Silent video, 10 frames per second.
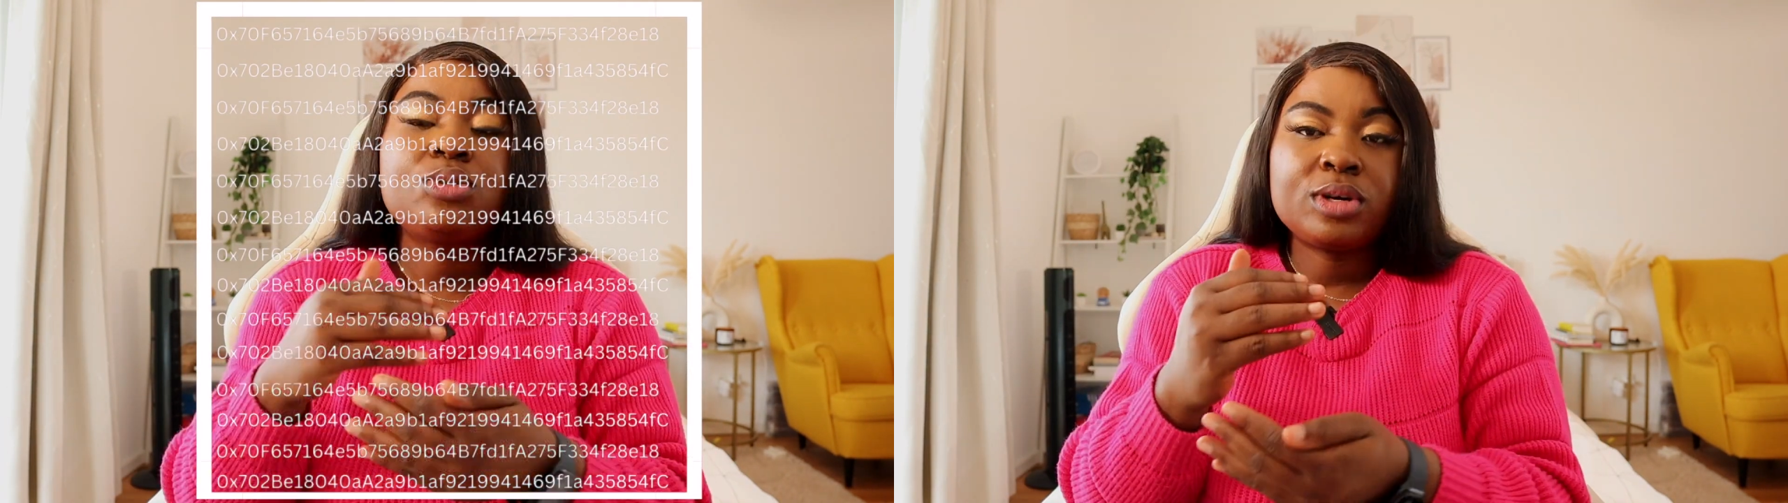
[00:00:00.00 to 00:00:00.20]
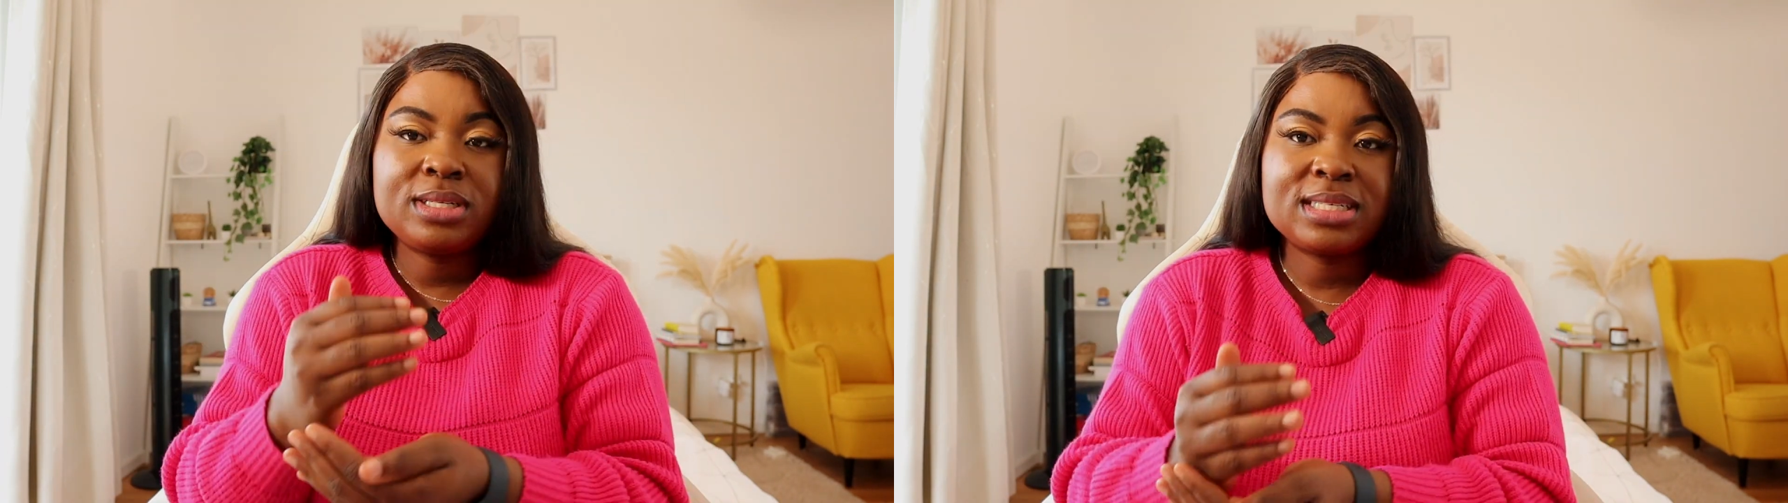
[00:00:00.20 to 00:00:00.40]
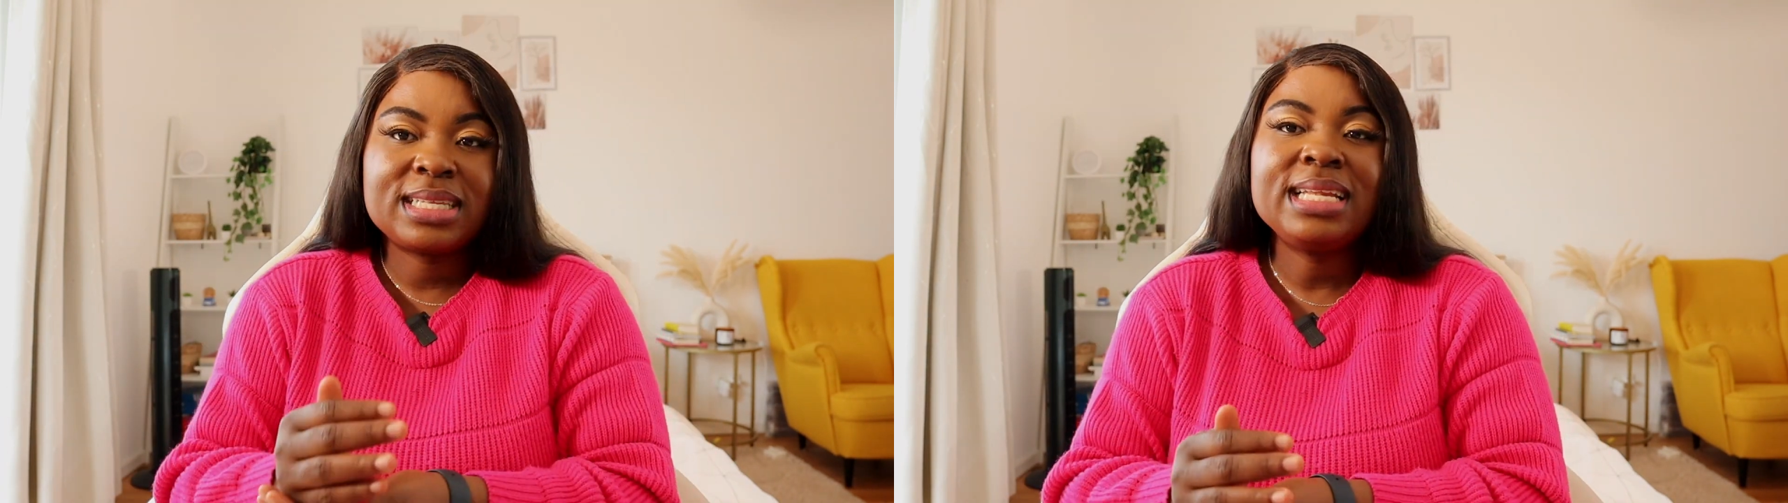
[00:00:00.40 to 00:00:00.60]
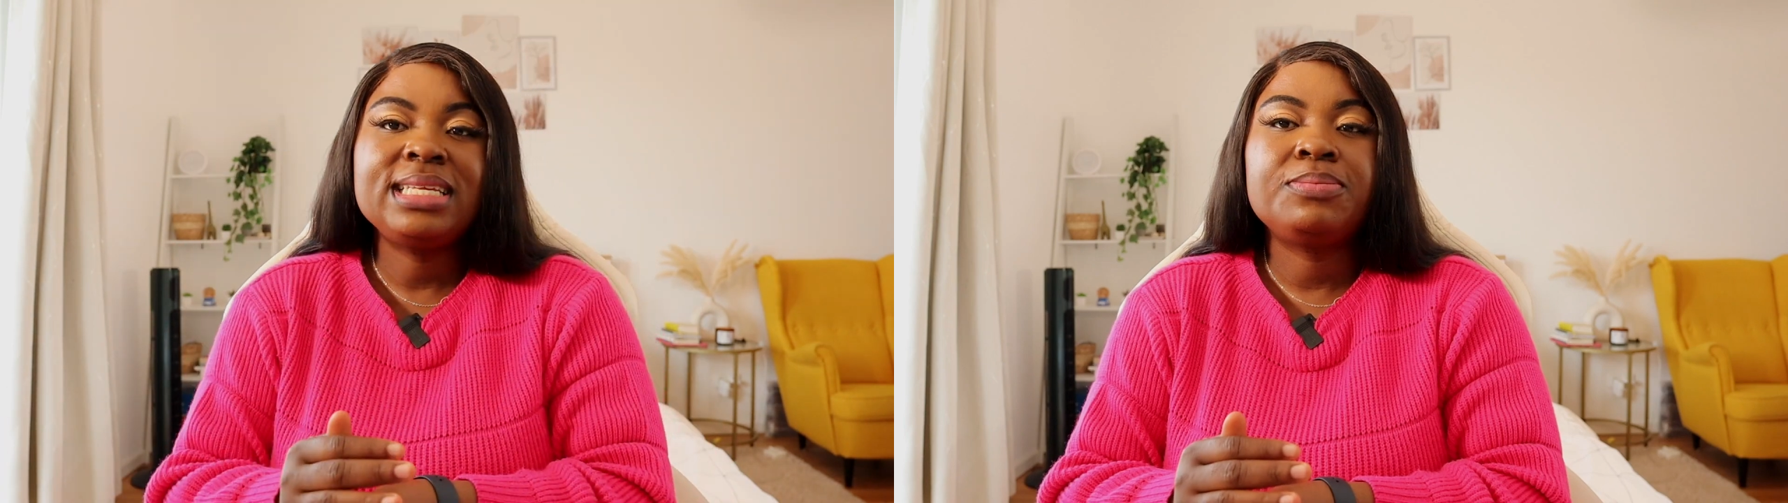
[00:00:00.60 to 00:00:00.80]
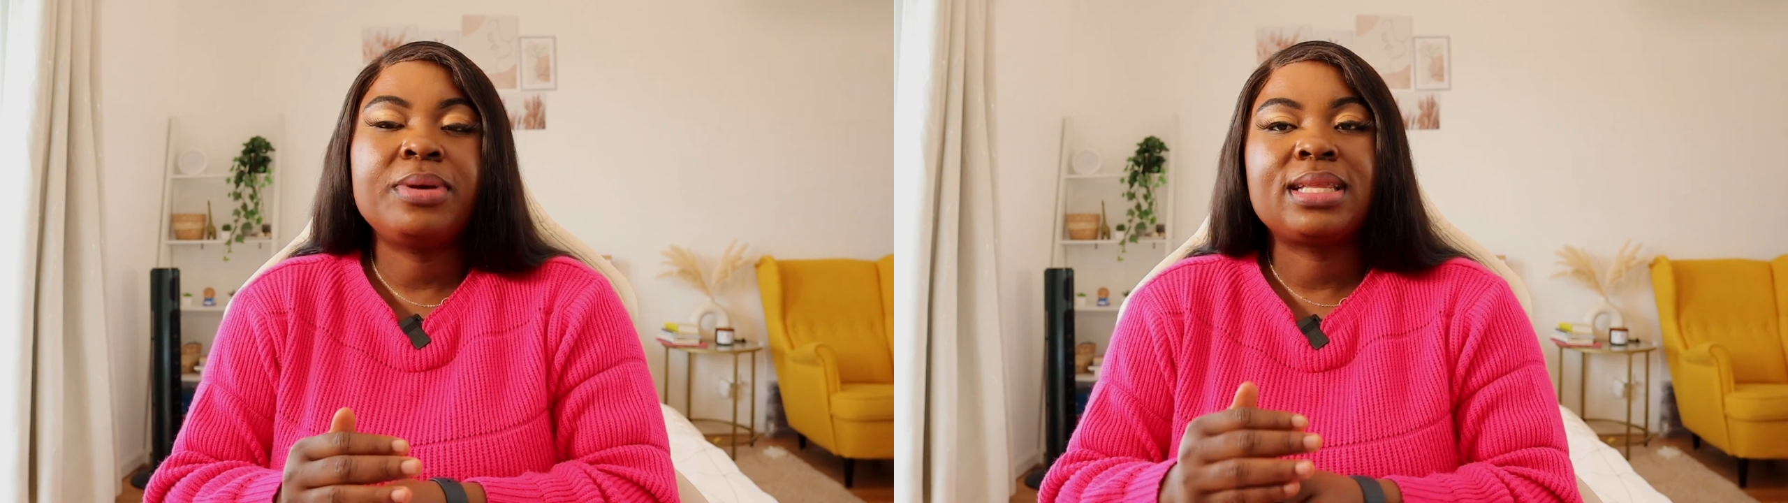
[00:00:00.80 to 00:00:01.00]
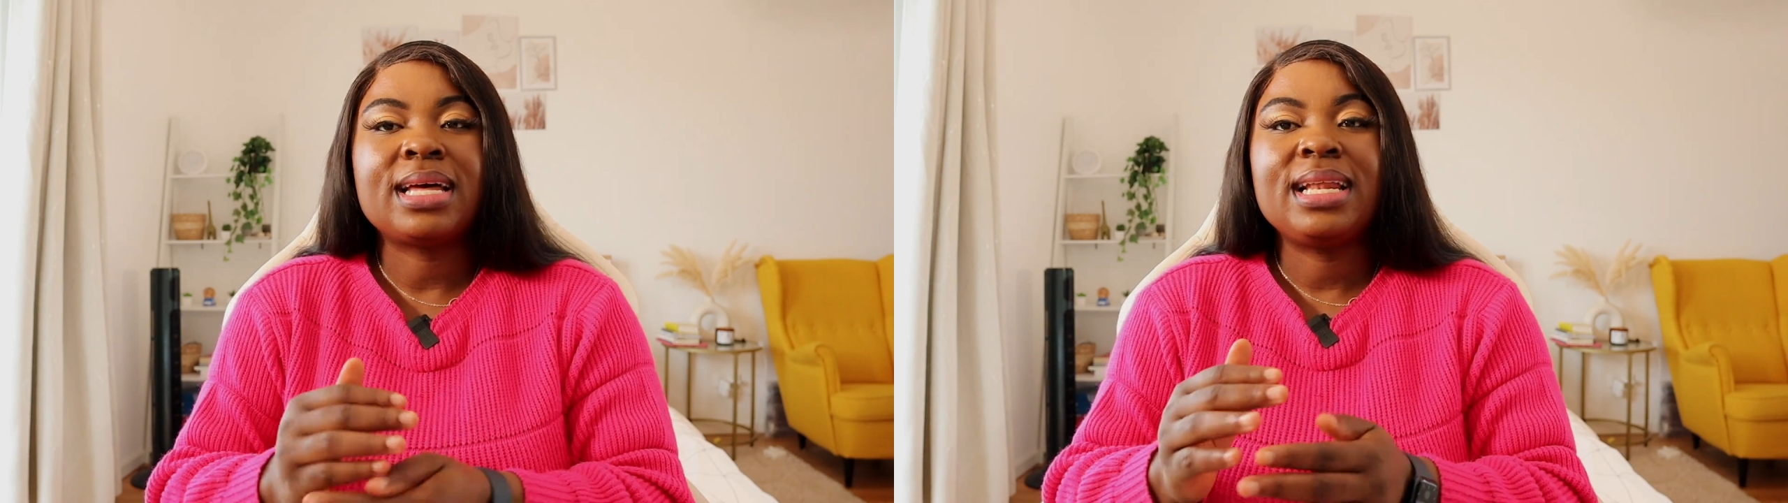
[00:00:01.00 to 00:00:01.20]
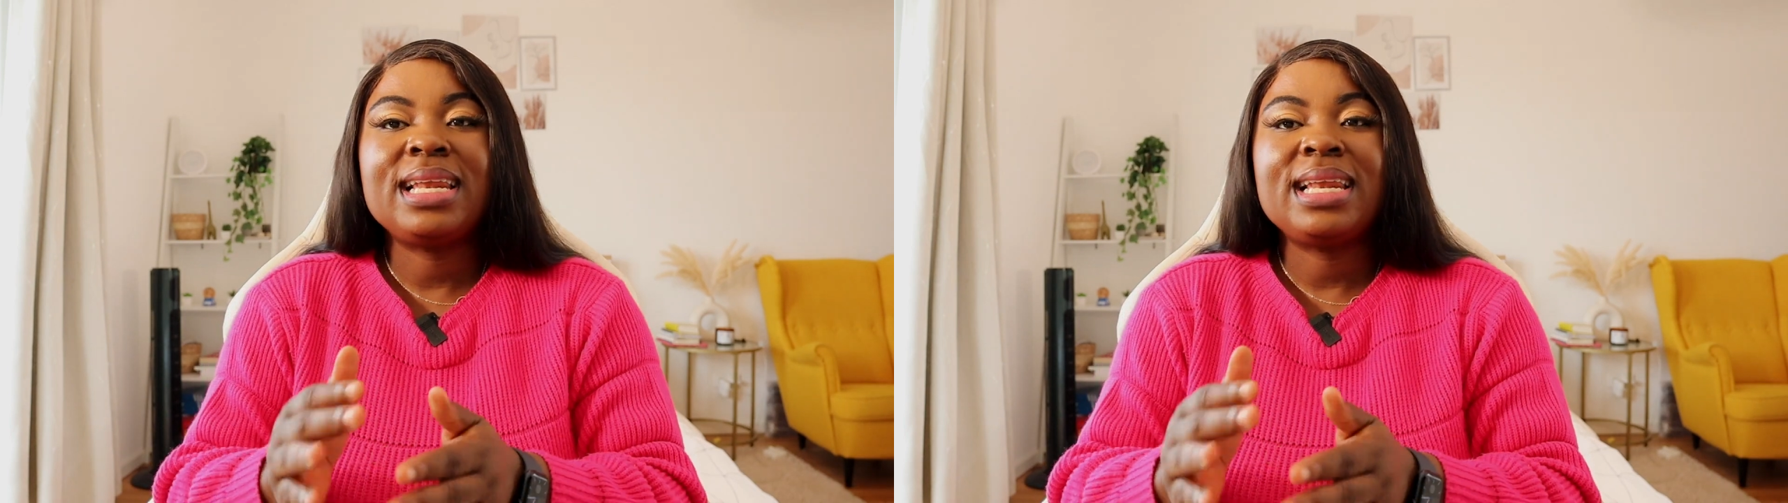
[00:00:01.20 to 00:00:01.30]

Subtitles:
To understand this better,